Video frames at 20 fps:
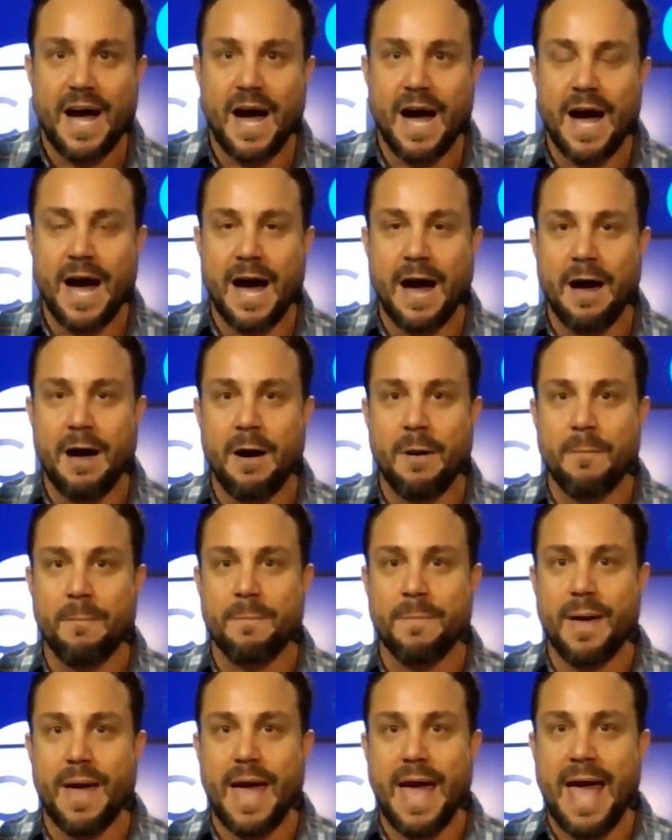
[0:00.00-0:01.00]

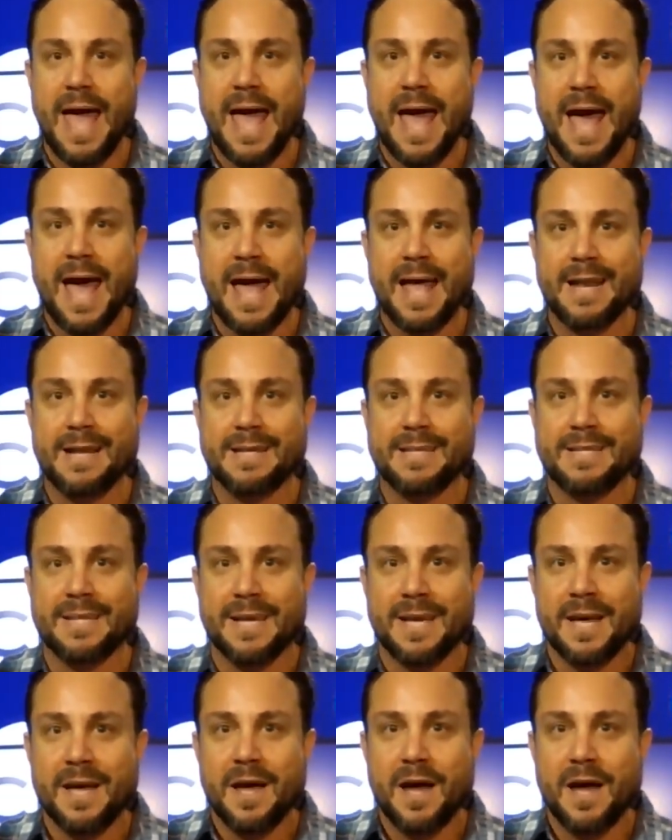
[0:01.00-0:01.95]
and